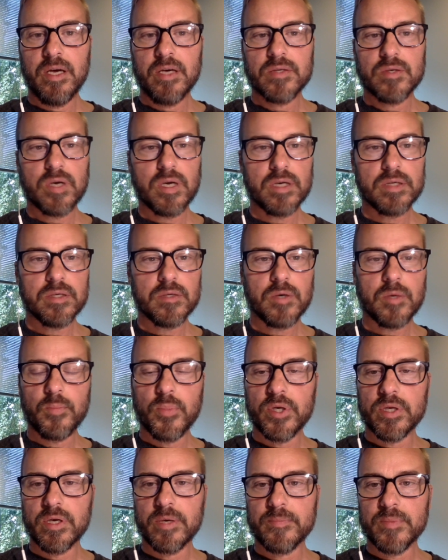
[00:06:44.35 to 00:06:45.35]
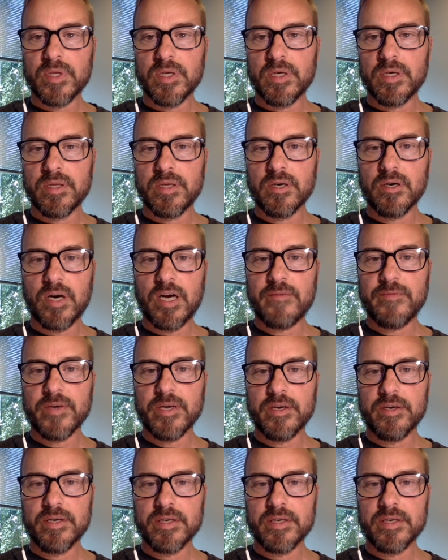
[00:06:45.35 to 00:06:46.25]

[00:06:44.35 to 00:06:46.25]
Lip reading: So I'll put up the graphic here.